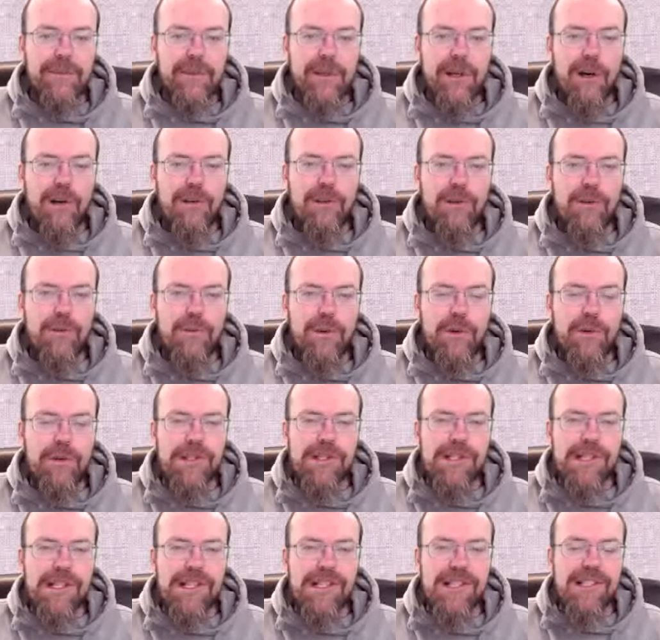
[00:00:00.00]
although we'll
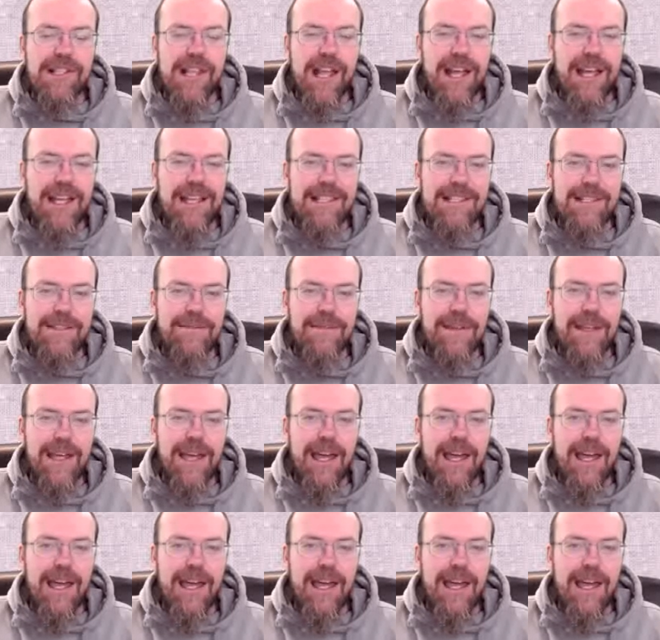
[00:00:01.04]
see signs of it